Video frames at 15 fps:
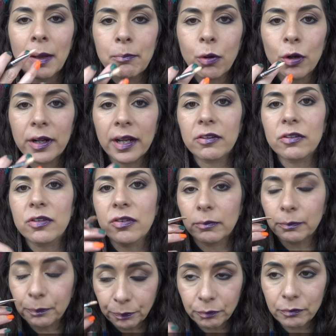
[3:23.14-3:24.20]

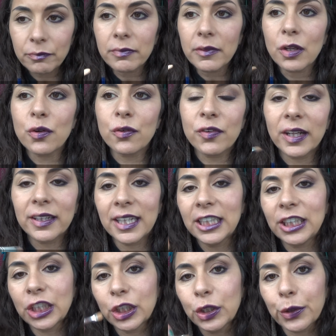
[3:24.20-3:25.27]
products, your
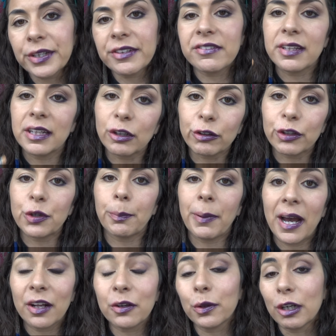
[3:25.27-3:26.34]
foundation, your concealer and your
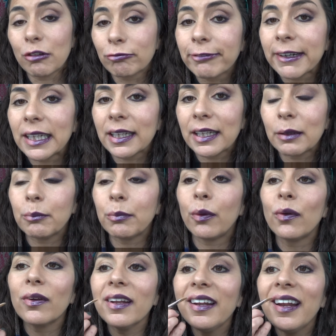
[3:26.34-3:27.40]
powder are really
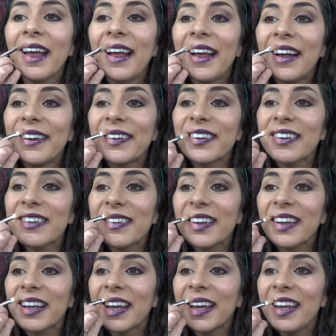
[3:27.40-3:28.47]
important just
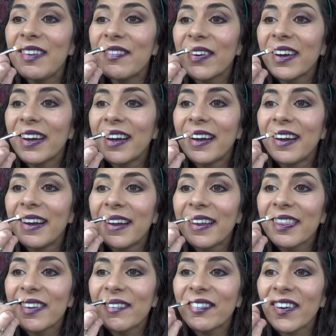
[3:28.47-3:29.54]
to keep
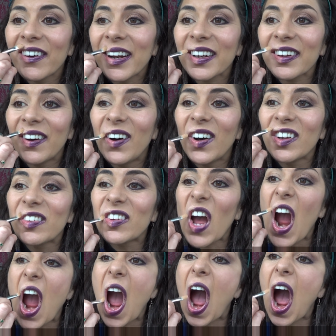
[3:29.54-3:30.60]
the product on.
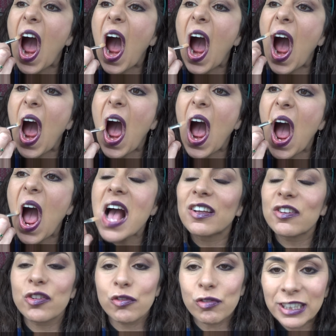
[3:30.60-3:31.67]
So
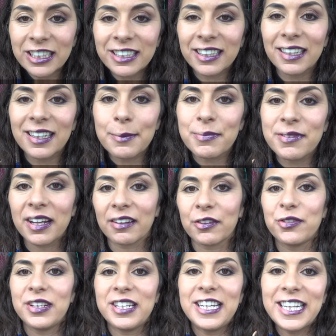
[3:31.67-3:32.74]
stretch your lips out
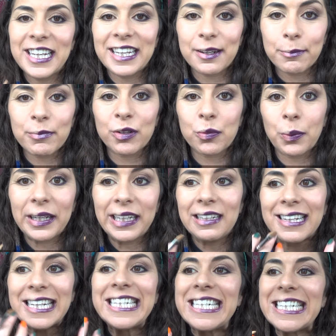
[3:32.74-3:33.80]
because you need to get in
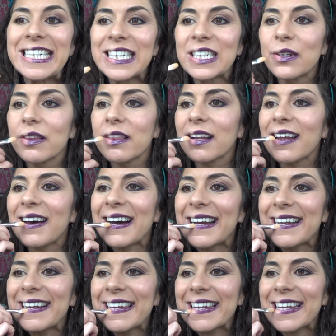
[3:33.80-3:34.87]
between all the
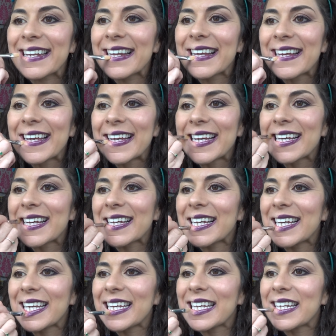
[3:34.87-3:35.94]
lines
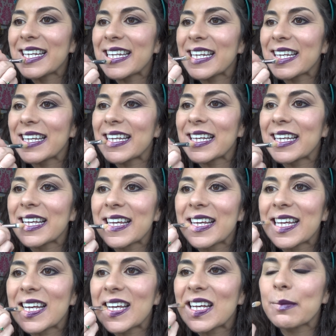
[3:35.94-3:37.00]
and
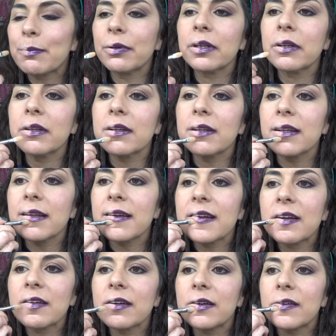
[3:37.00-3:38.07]
put a good
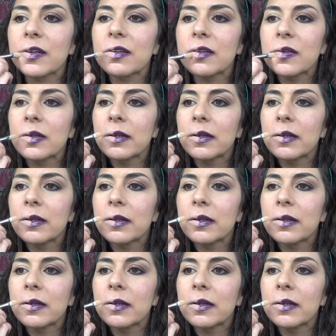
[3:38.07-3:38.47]
layer on.